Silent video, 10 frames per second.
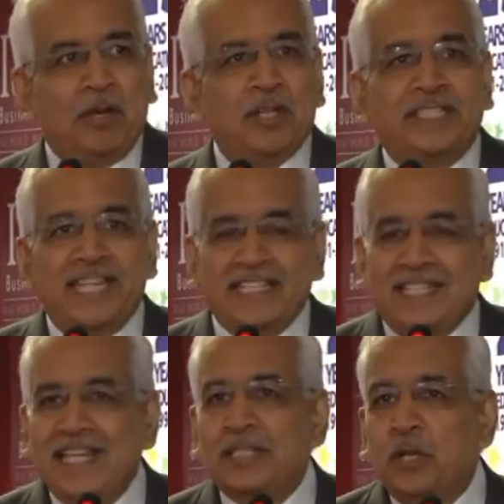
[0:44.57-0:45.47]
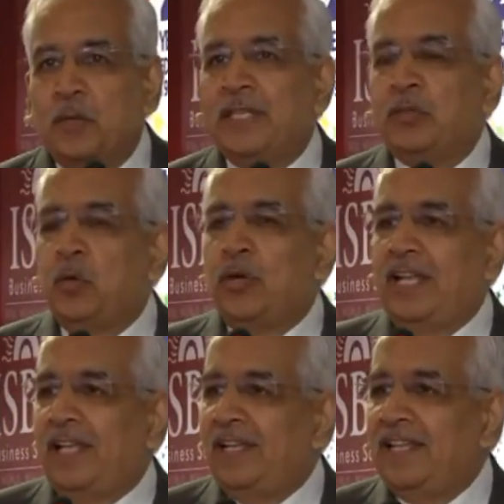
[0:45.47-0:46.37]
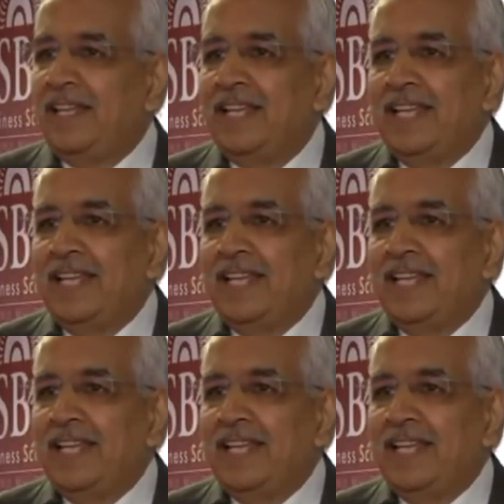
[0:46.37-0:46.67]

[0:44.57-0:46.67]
because these days, you know, with Google,